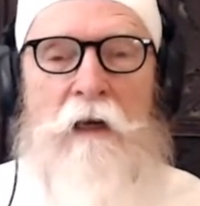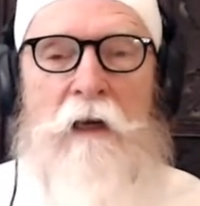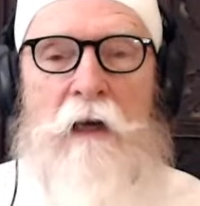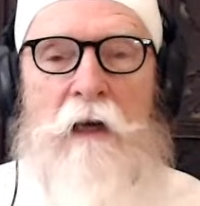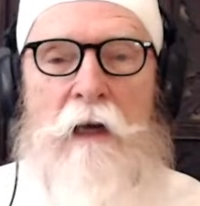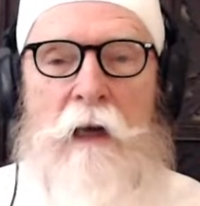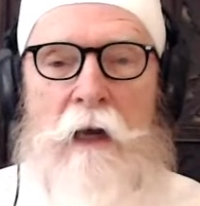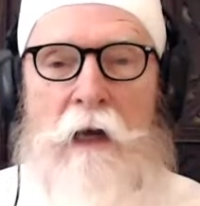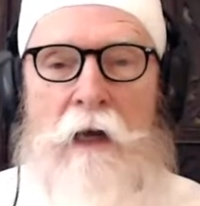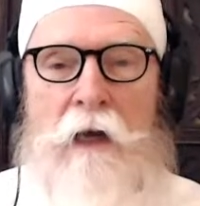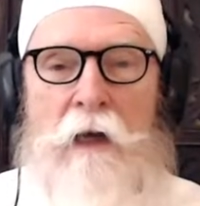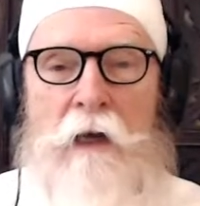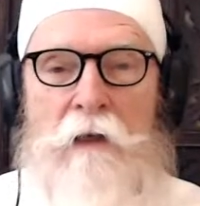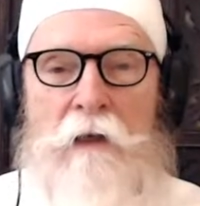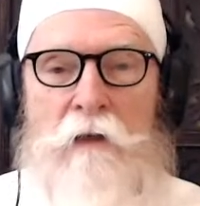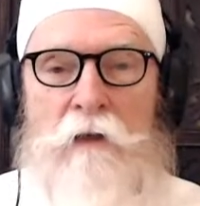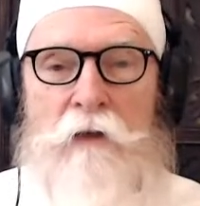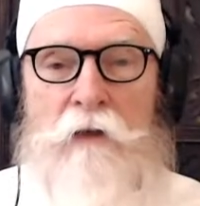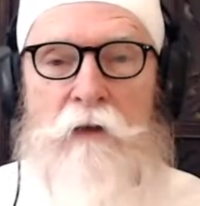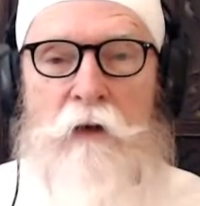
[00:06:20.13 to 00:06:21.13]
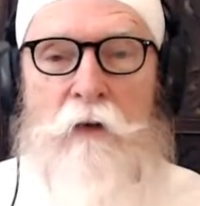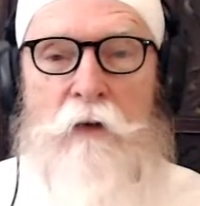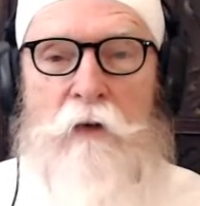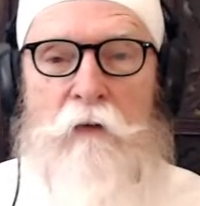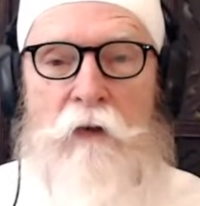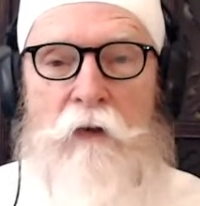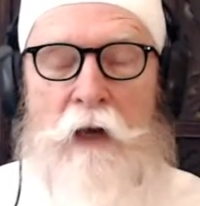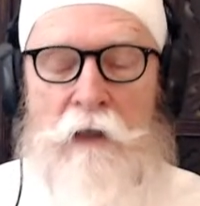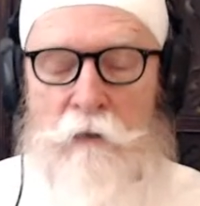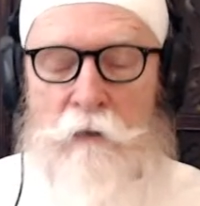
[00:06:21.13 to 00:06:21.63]
And so if
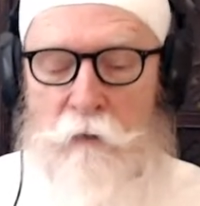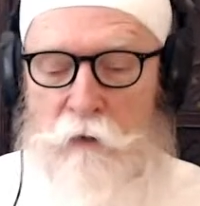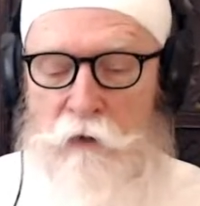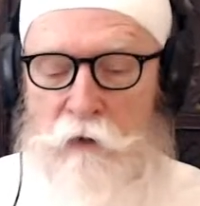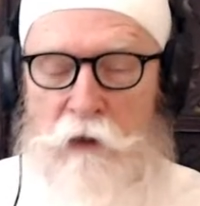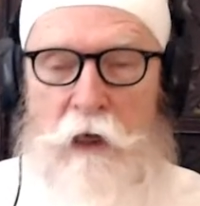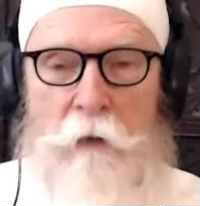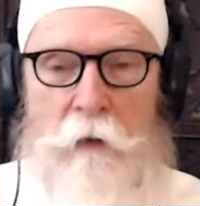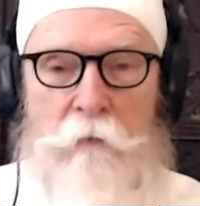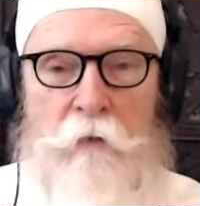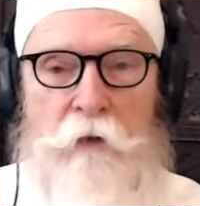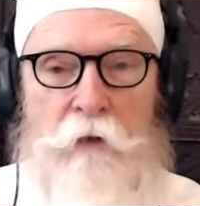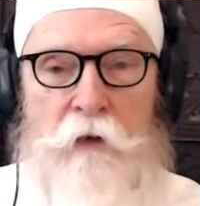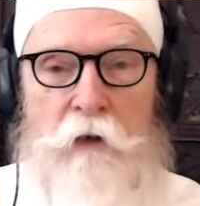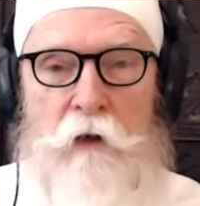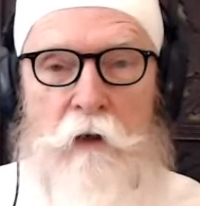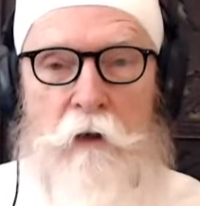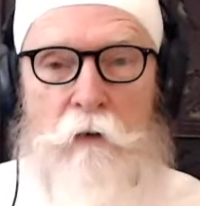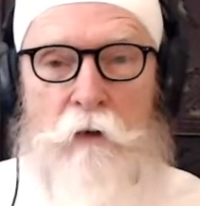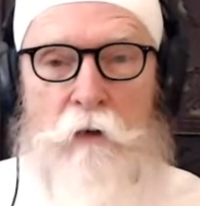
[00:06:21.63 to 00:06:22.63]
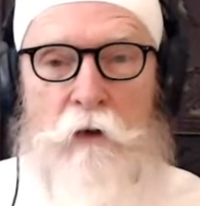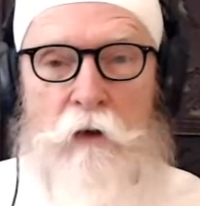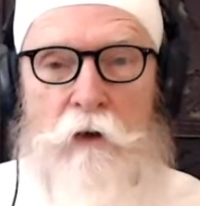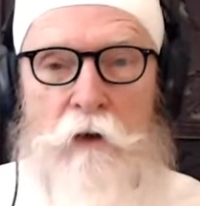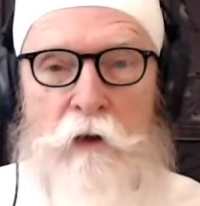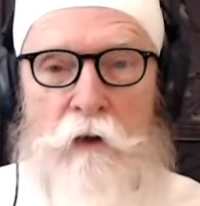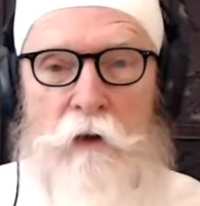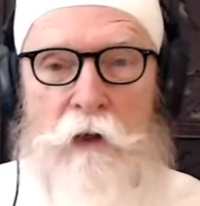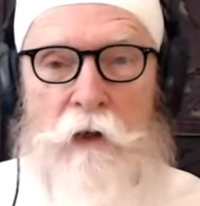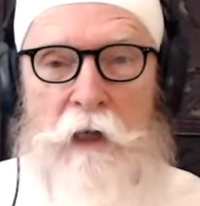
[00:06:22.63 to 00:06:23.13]
that's what's helpful to you, you can do
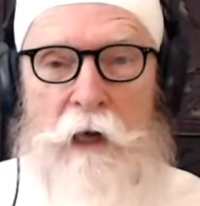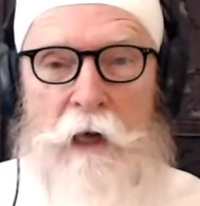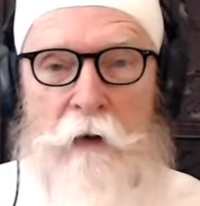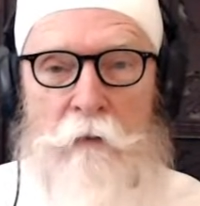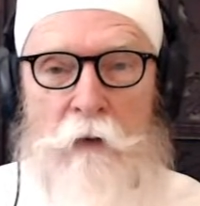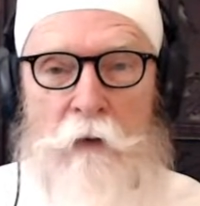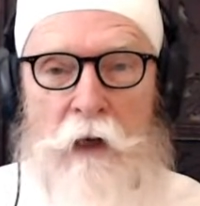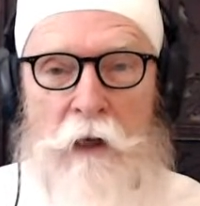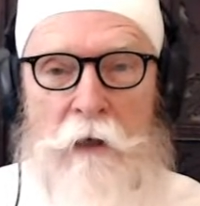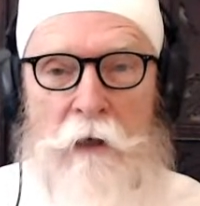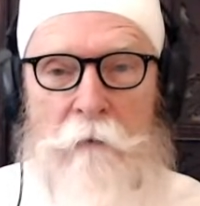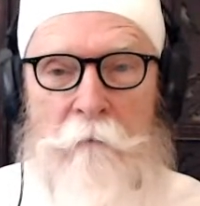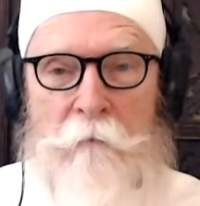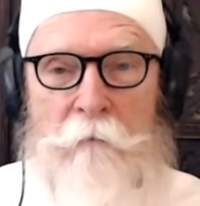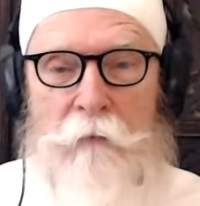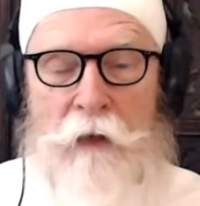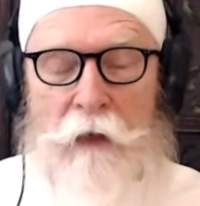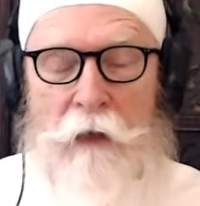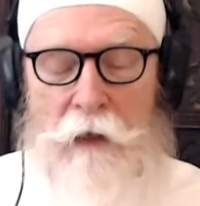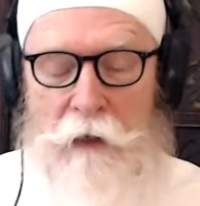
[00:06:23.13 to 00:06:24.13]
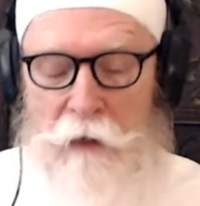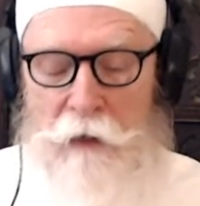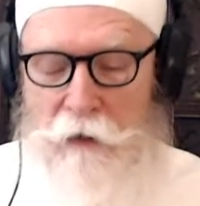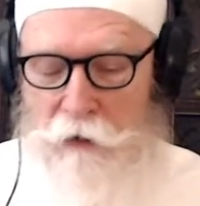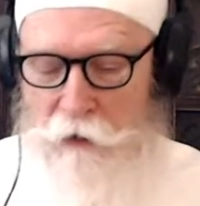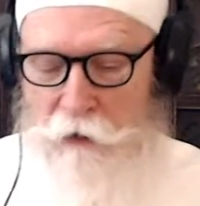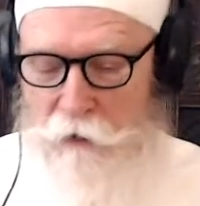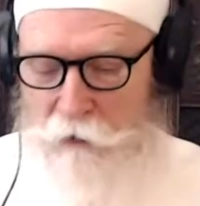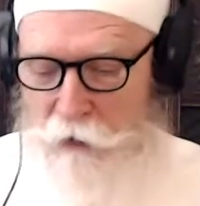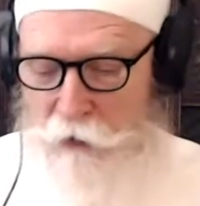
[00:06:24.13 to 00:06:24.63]
it that way.
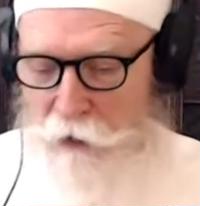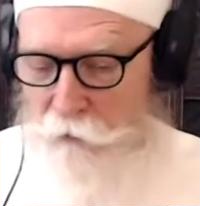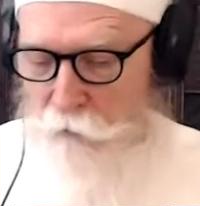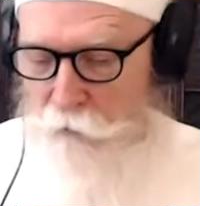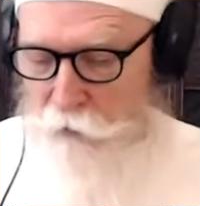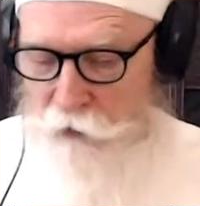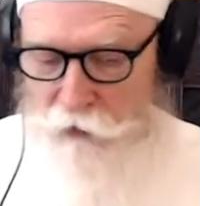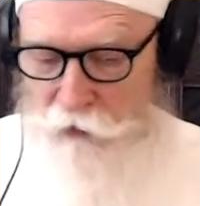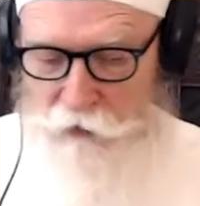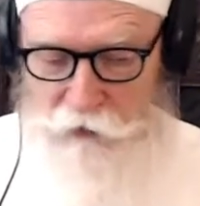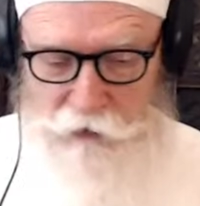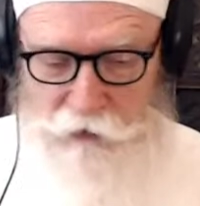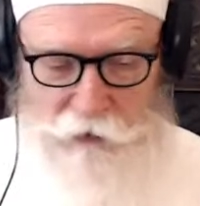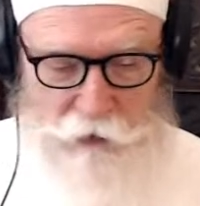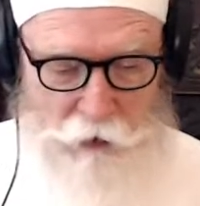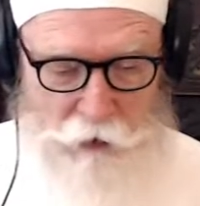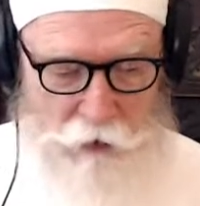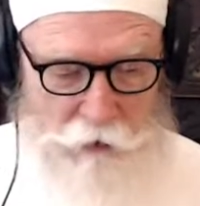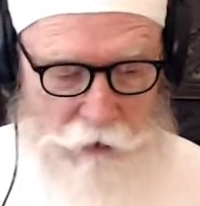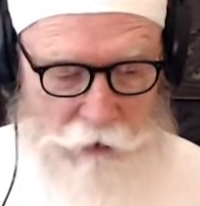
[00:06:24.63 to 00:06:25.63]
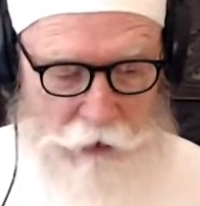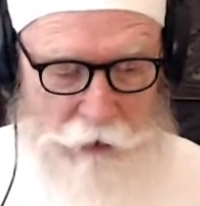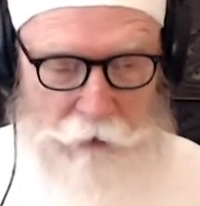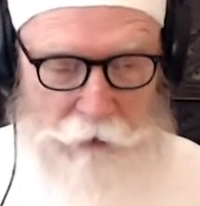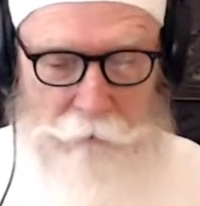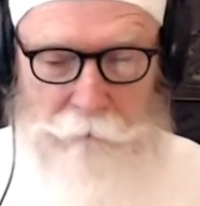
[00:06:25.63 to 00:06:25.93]
All right, we're going to start now.